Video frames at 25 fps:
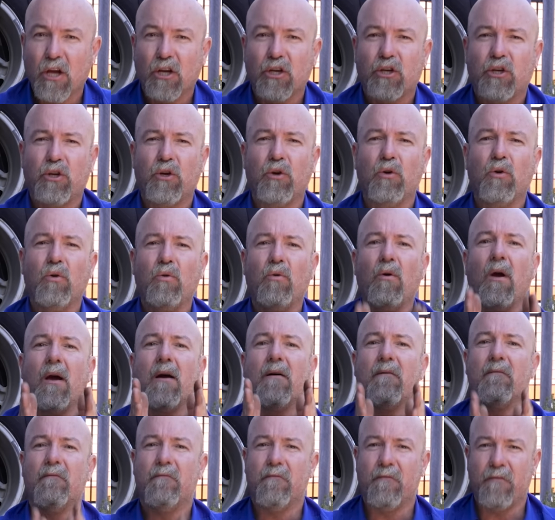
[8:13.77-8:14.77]
Two
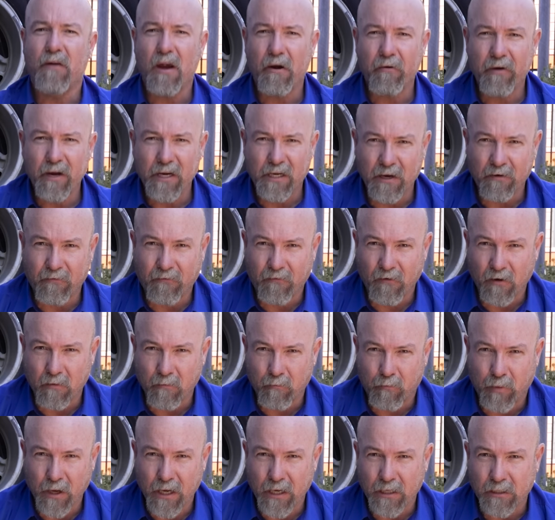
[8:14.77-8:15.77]
very
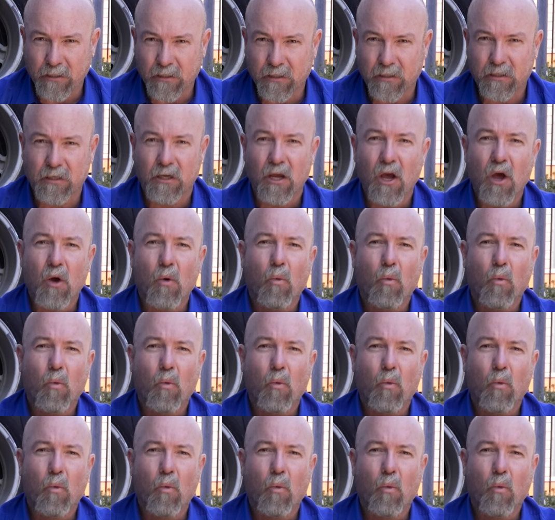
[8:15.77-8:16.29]
different beasts.